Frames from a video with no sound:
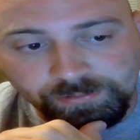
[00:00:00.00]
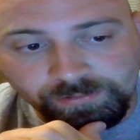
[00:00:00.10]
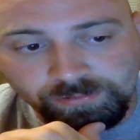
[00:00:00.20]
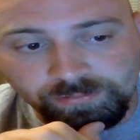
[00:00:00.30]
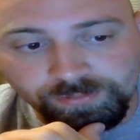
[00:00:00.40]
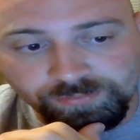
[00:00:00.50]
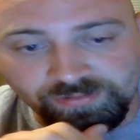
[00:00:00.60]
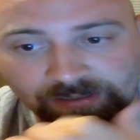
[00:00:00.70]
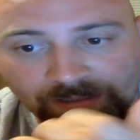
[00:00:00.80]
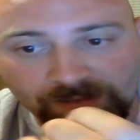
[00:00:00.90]
There was
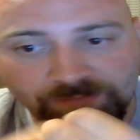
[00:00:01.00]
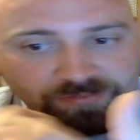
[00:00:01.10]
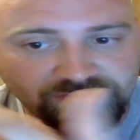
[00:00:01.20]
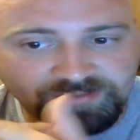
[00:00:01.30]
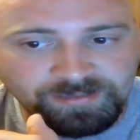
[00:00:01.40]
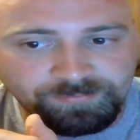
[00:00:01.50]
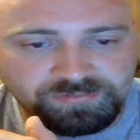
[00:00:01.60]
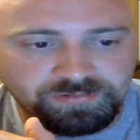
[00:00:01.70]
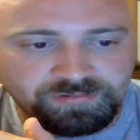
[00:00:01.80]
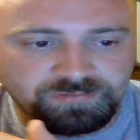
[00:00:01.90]
a lot of
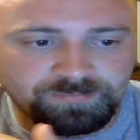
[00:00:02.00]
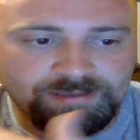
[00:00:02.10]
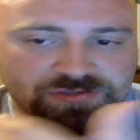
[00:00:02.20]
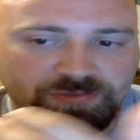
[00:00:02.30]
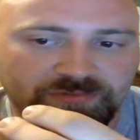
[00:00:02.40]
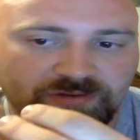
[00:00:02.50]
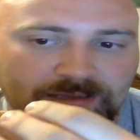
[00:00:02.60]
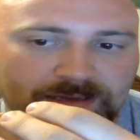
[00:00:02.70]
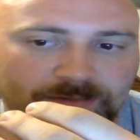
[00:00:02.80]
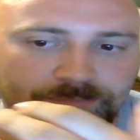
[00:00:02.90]
excitement to this match. There was a
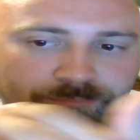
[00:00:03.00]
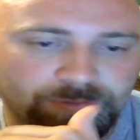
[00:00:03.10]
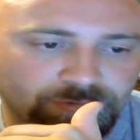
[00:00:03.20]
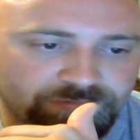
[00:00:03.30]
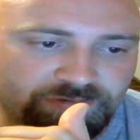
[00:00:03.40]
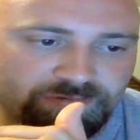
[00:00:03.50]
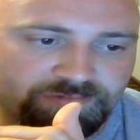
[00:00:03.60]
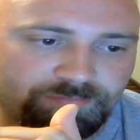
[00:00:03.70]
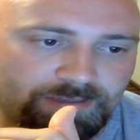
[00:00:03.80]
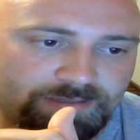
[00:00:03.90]
lot of build to
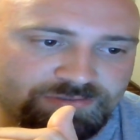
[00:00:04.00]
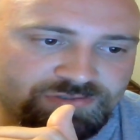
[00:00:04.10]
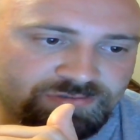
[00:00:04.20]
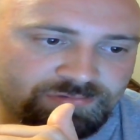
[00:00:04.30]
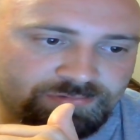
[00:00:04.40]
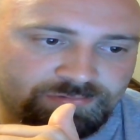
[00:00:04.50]
this match.